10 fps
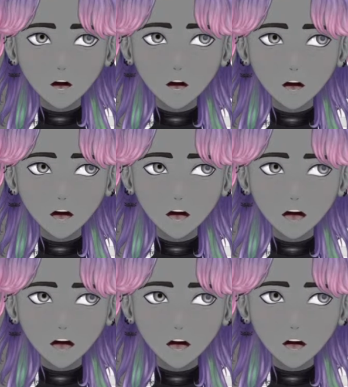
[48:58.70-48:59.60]
like
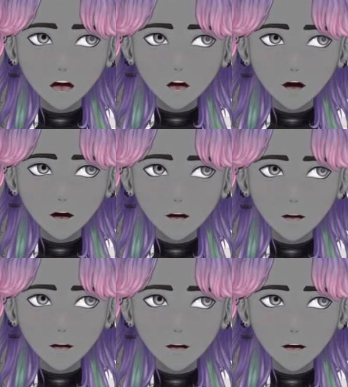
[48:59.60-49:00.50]
that.
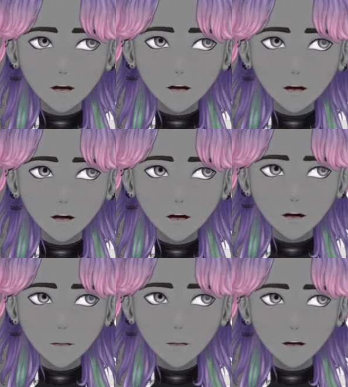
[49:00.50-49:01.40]
We don't
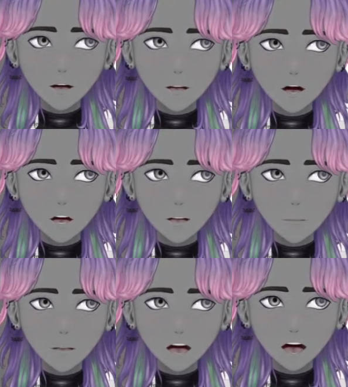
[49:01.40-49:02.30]
even need to make it
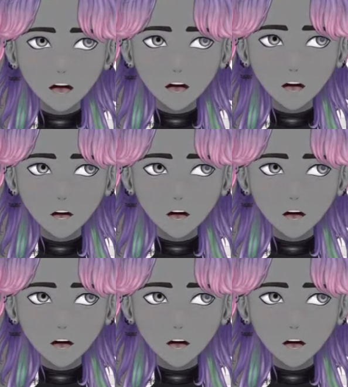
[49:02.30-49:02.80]
like that